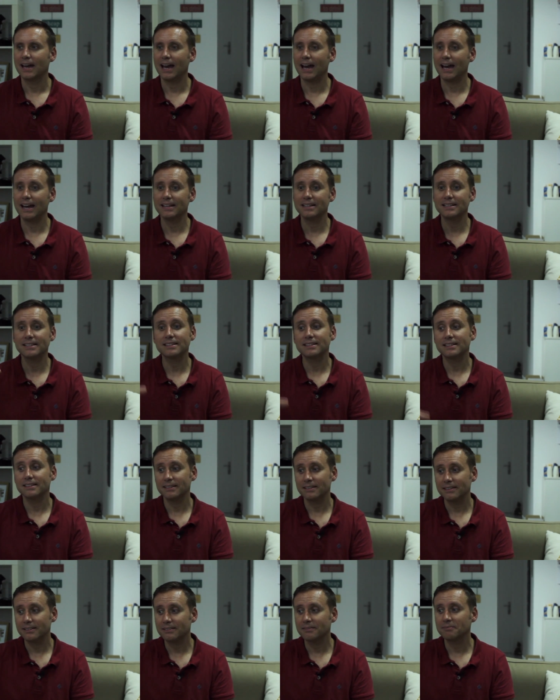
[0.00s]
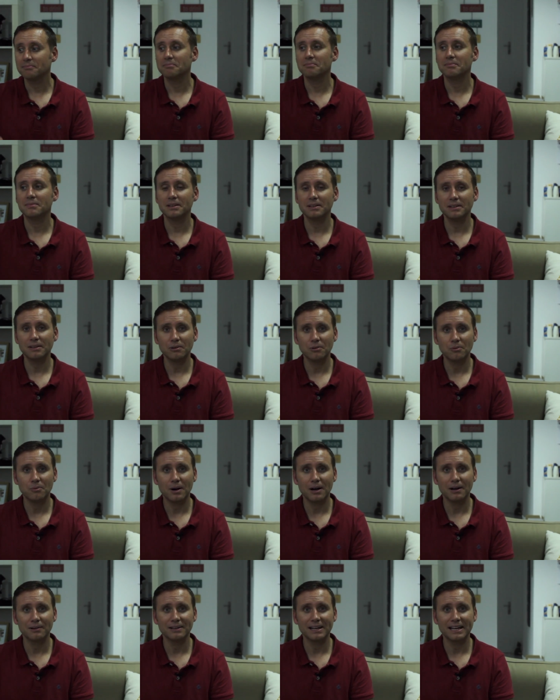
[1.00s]
And a little
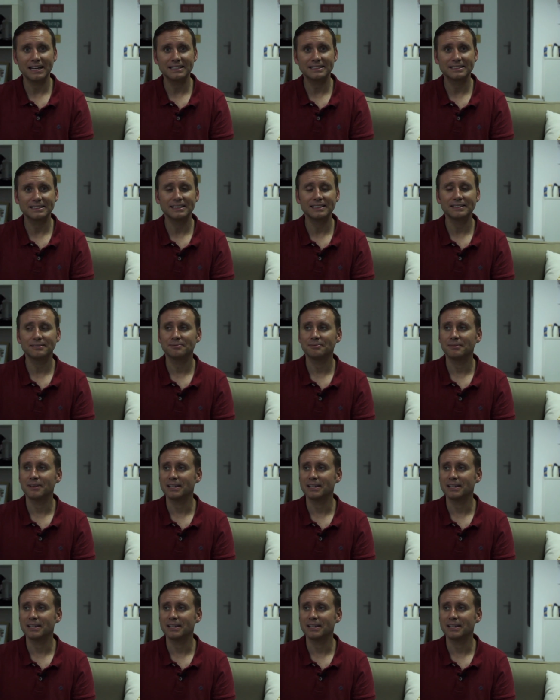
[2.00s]
while later,